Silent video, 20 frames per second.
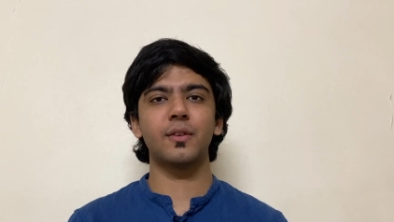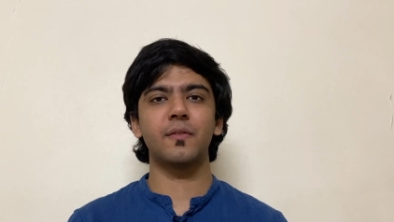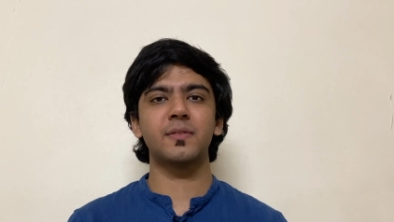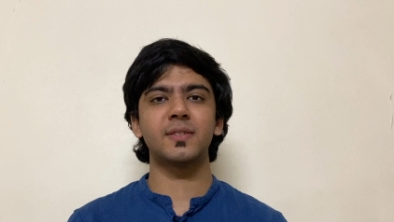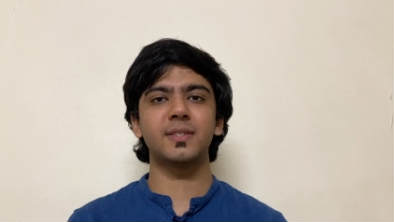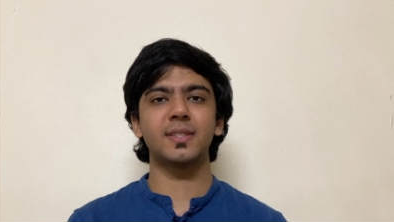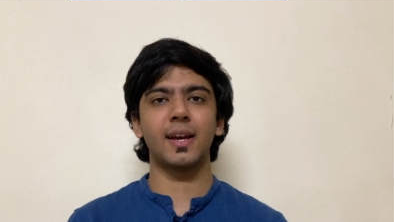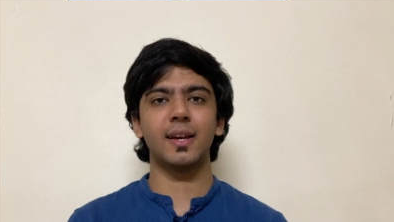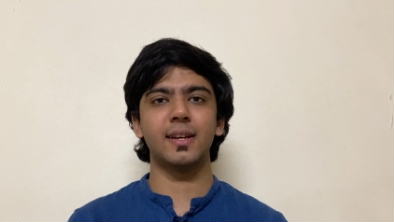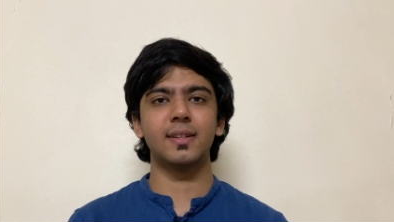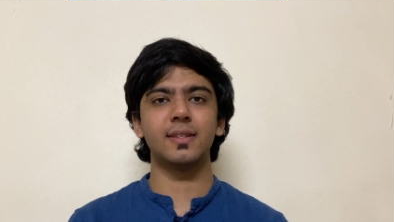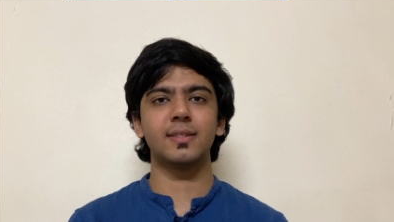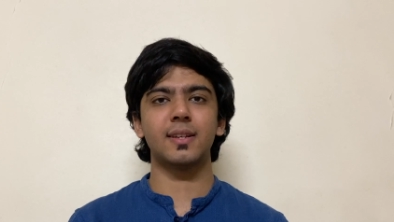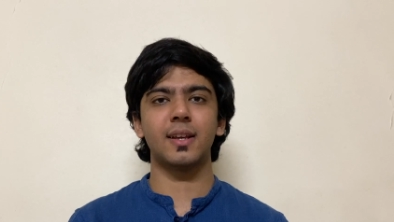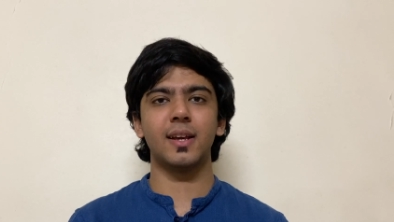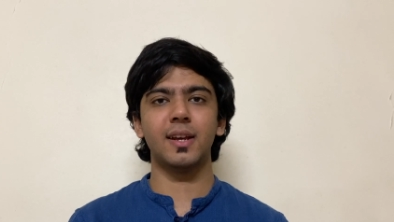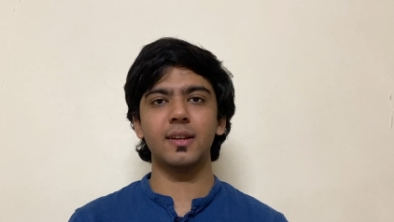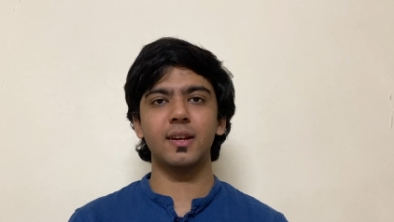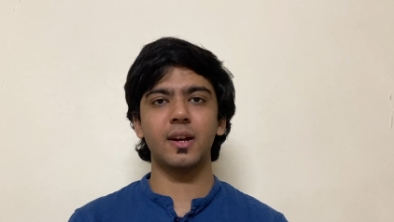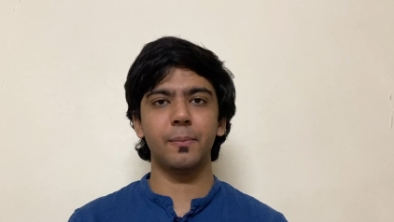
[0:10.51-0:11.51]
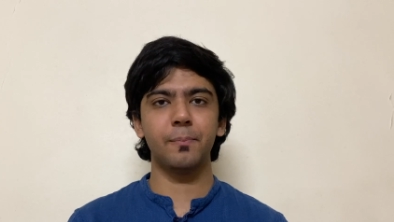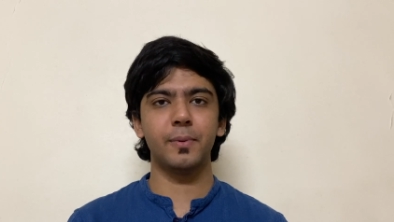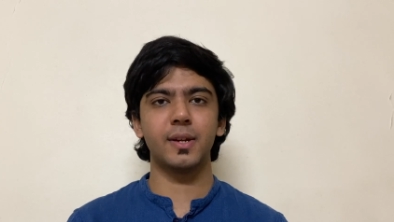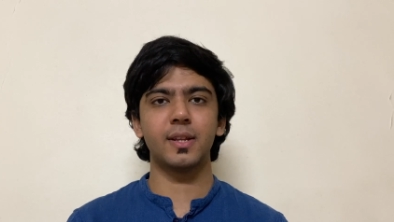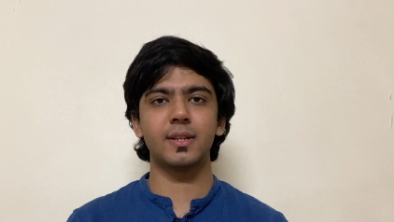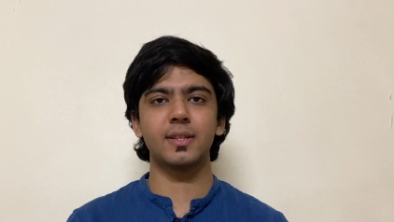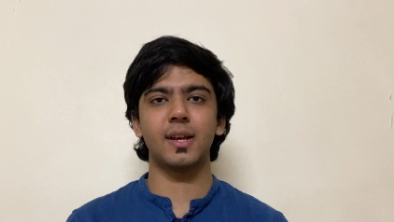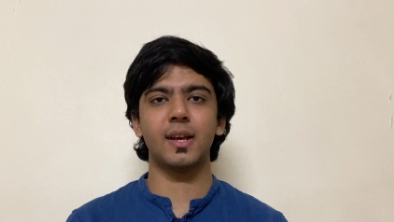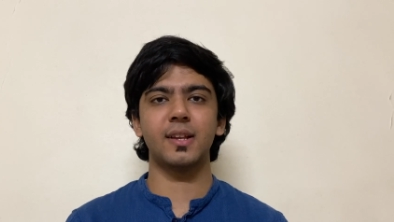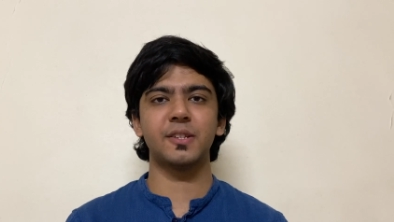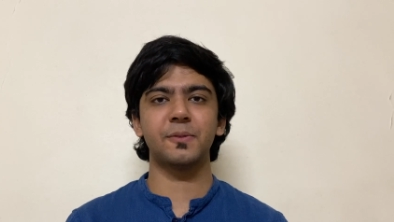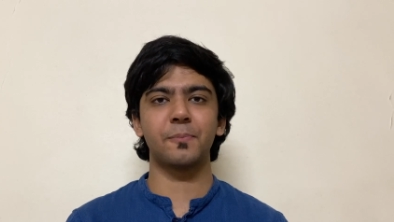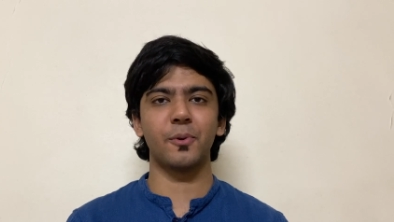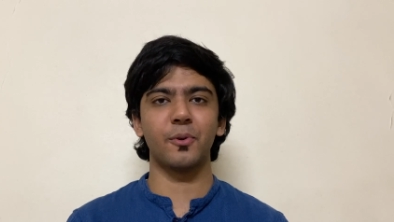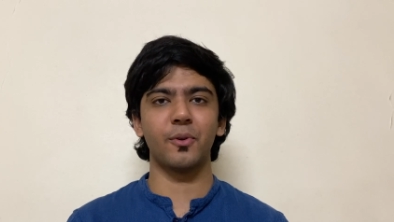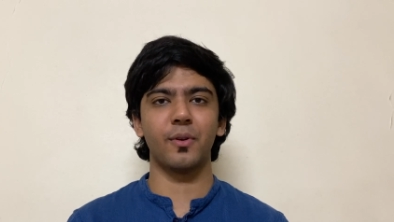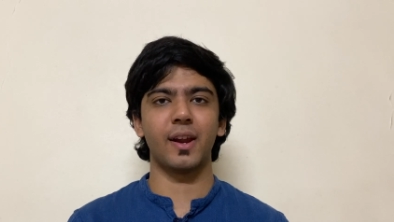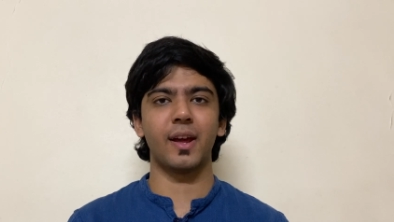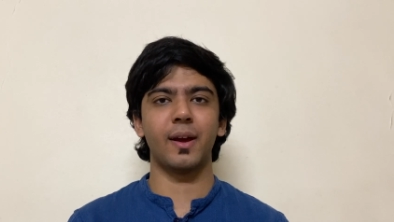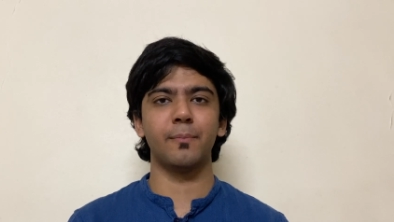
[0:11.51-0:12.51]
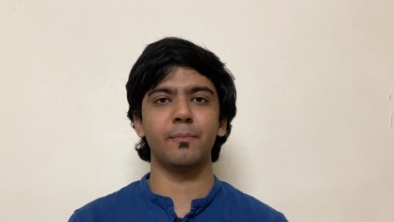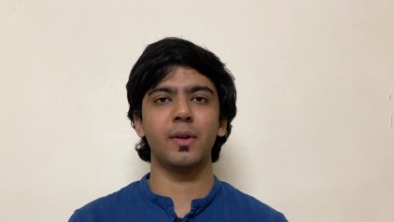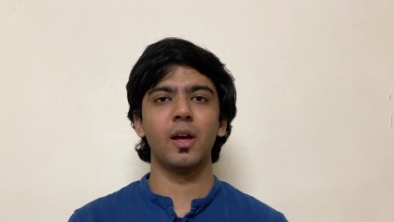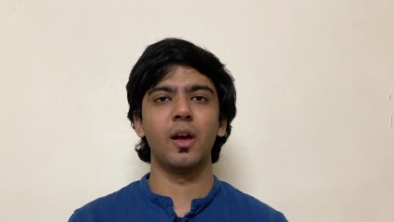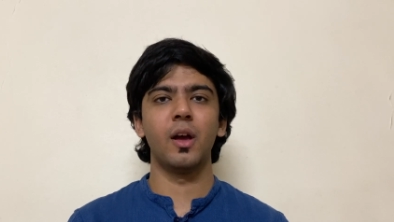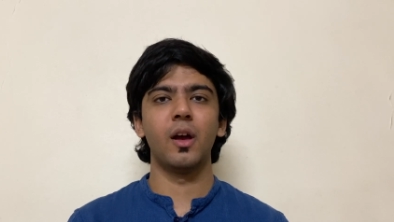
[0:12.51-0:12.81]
of Science in Computer Science program